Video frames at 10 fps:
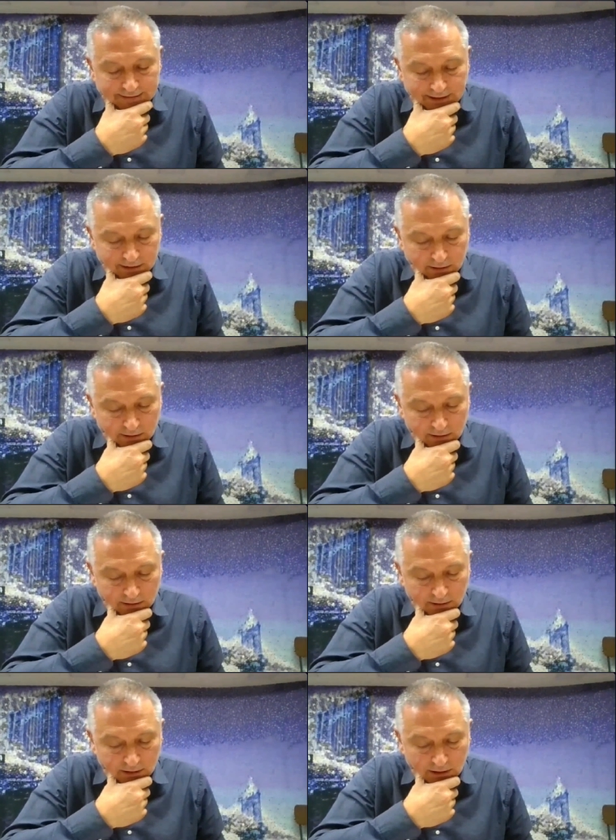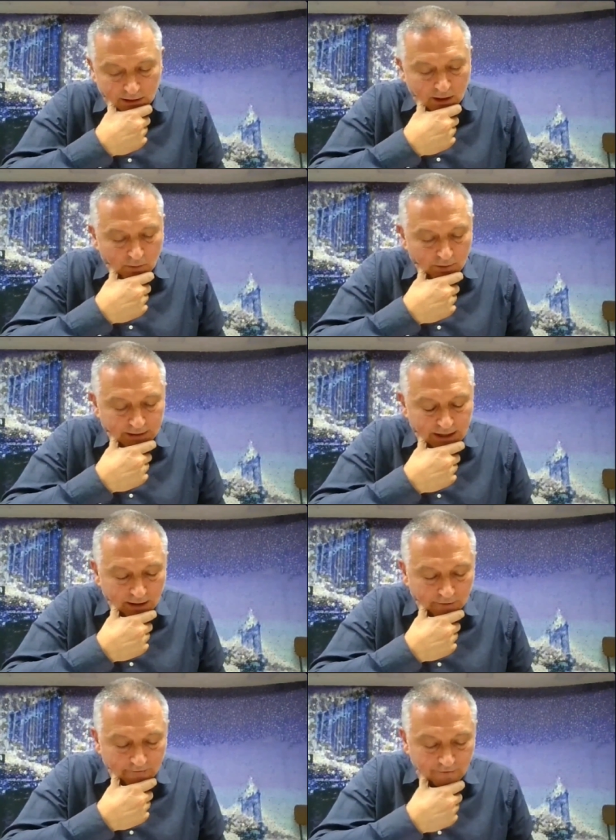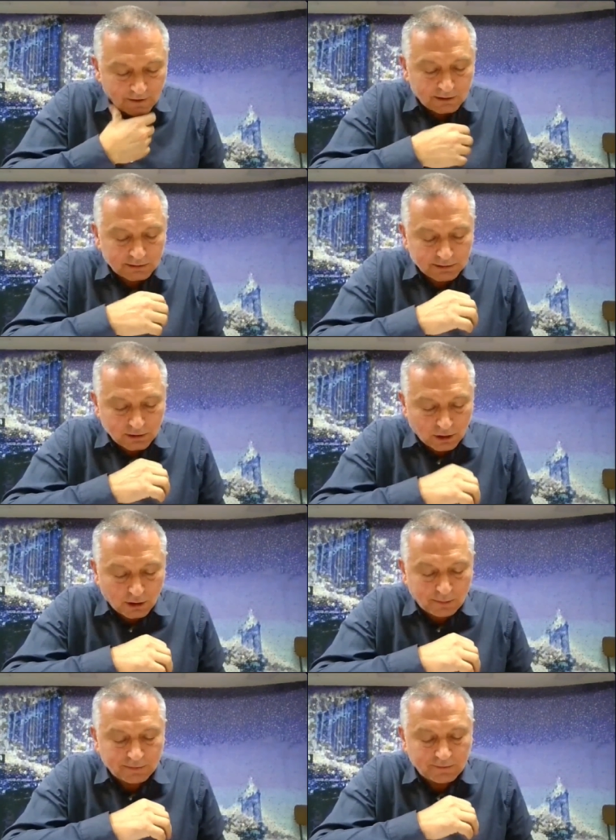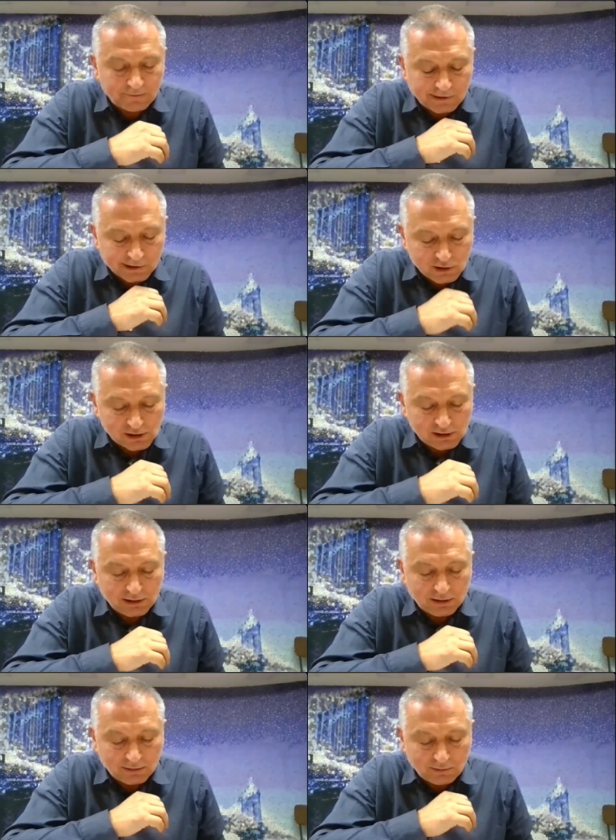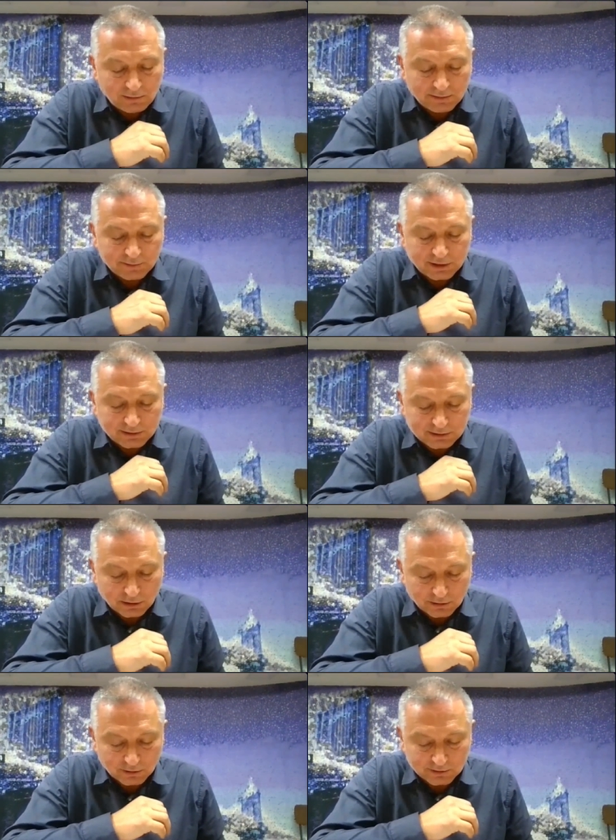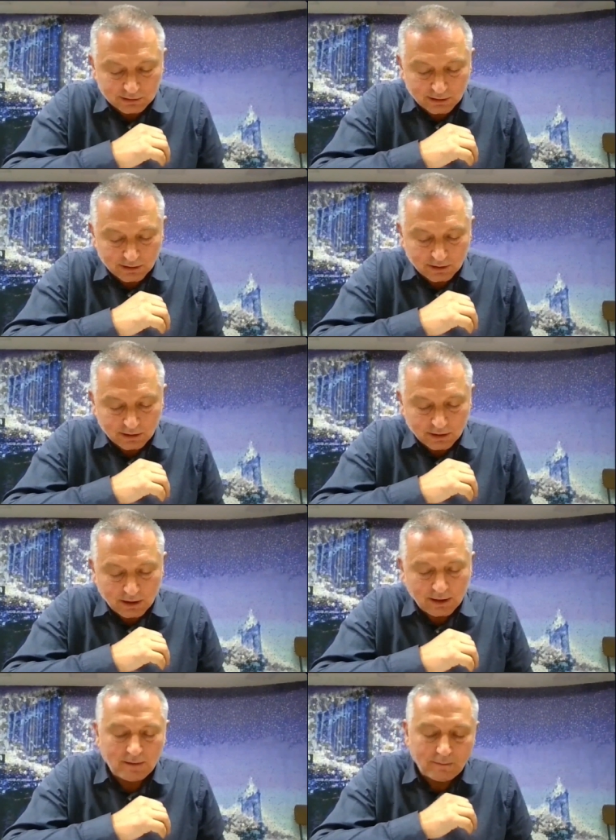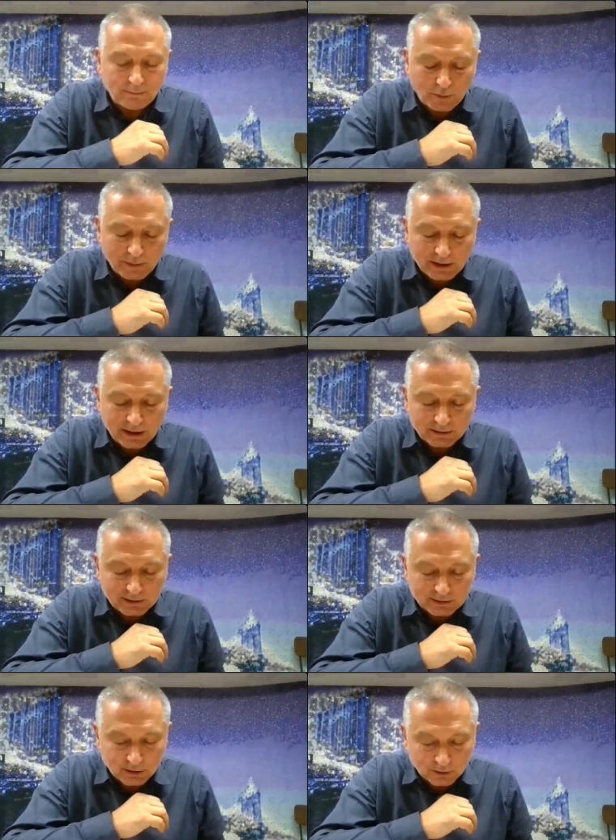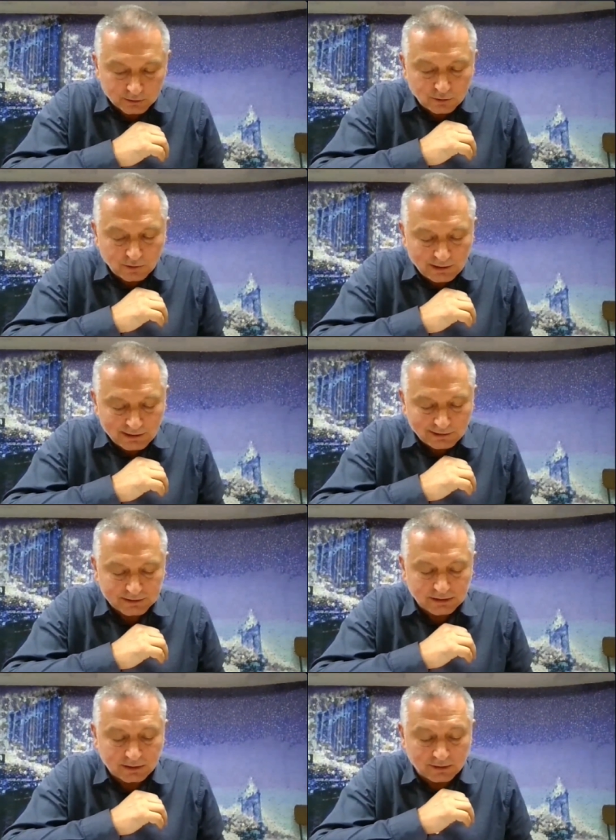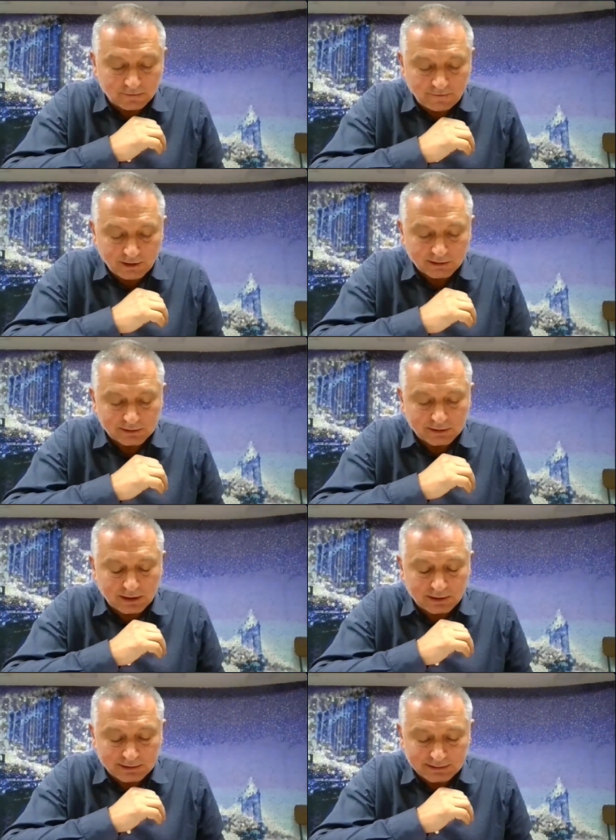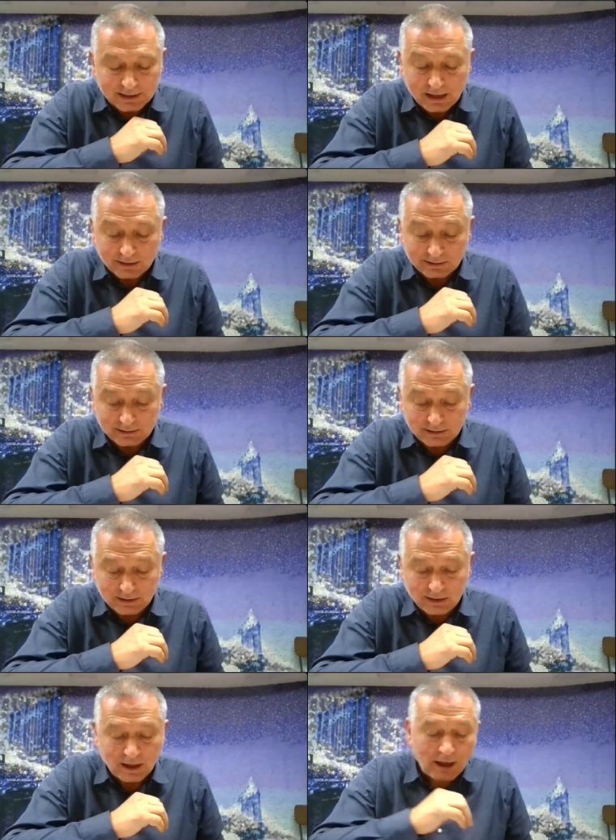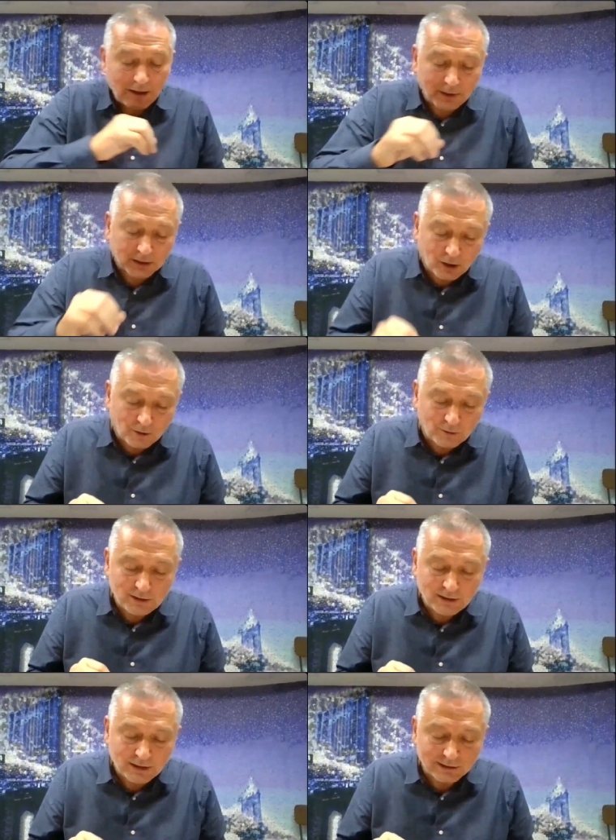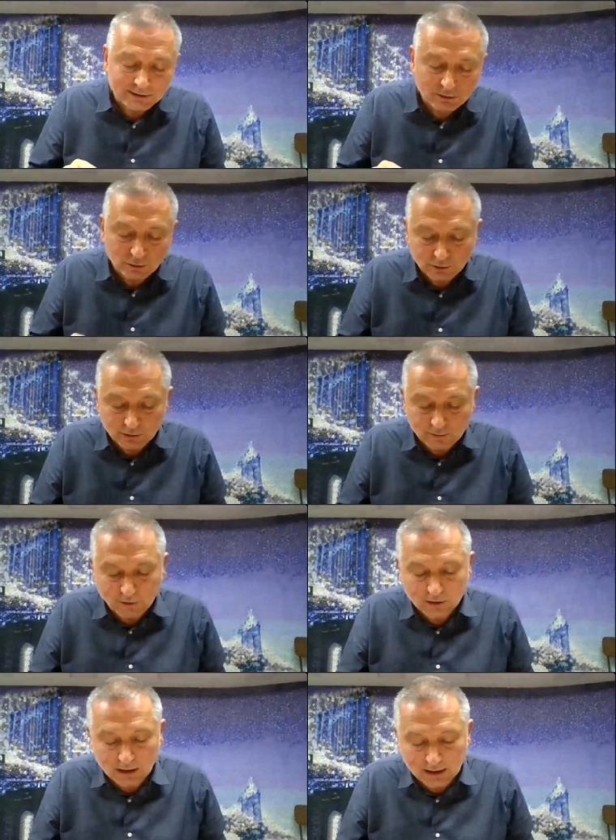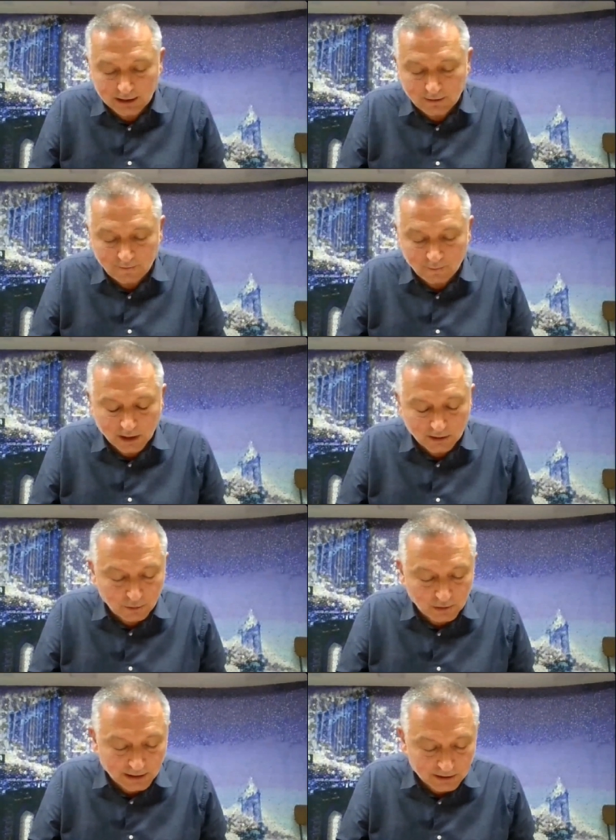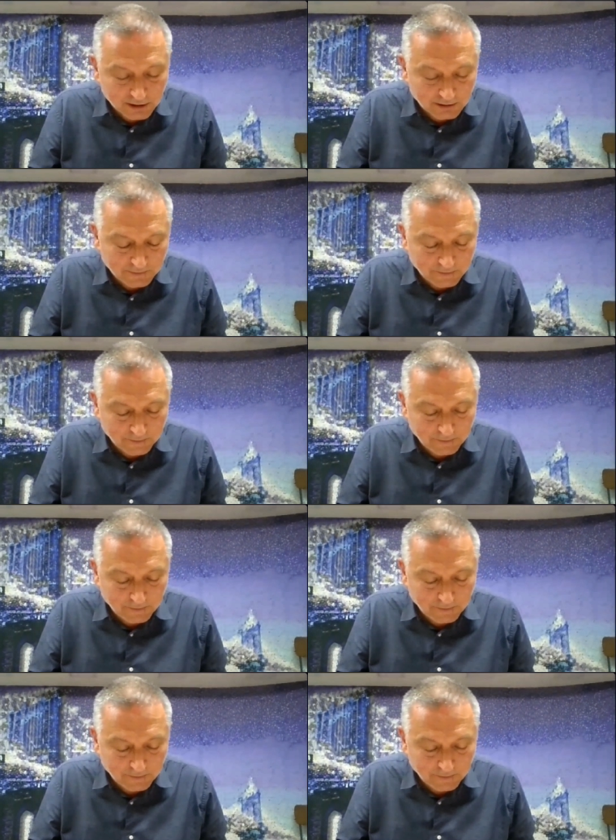are central, with their fears, hopes, fragility, dreams and sorrows. Propaganda is also interested in fears and desires, but only as tools for collective manipulation.